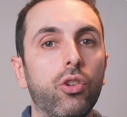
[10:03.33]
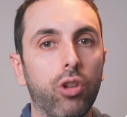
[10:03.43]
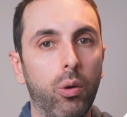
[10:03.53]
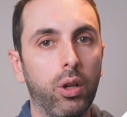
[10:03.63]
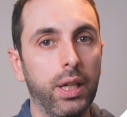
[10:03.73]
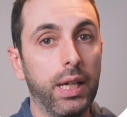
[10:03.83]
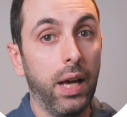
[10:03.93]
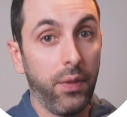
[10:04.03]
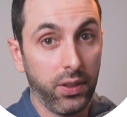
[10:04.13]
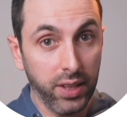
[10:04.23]
So looking
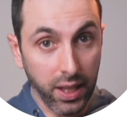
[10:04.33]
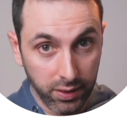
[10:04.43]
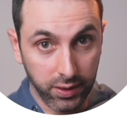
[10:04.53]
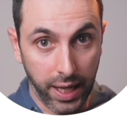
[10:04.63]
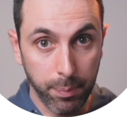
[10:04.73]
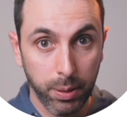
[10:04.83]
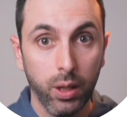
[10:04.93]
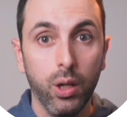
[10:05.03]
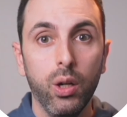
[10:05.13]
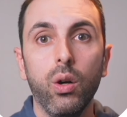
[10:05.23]
at the sixth step,
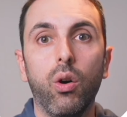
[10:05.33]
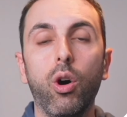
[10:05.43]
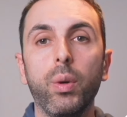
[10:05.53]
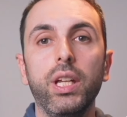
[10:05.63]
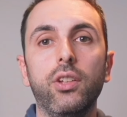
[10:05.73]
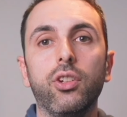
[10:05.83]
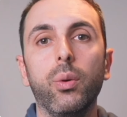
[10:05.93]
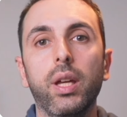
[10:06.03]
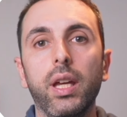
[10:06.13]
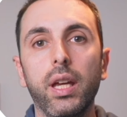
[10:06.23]
all we need to
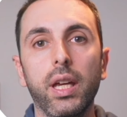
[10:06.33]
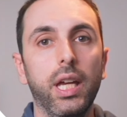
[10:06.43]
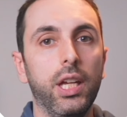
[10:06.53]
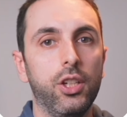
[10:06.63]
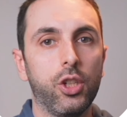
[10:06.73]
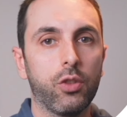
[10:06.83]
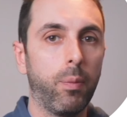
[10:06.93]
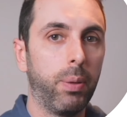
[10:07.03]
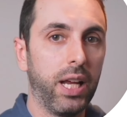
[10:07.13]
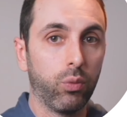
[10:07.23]
do here is just
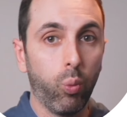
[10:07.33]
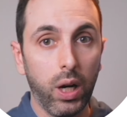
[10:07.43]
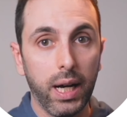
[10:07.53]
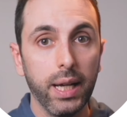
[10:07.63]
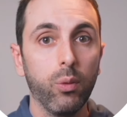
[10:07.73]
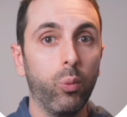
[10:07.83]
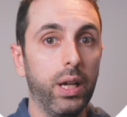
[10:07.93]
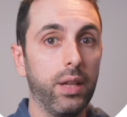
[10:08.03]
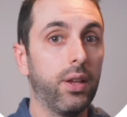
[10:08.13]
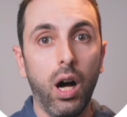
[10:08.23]
replace y
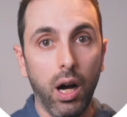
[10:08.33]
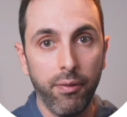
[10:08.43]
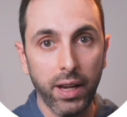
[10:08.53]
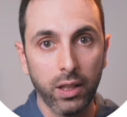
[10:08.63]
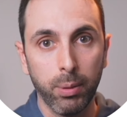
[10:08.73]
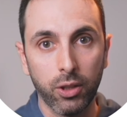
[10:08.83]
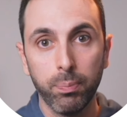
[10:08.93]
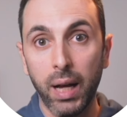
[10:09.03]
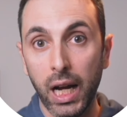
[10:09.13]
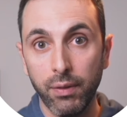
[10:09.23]
with half x plus
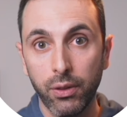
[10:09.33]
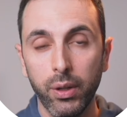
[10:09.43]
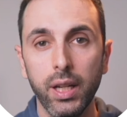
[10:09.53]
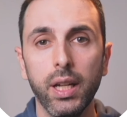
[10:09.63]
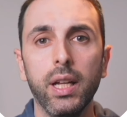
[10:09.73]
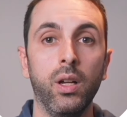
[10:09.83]
pi over 3.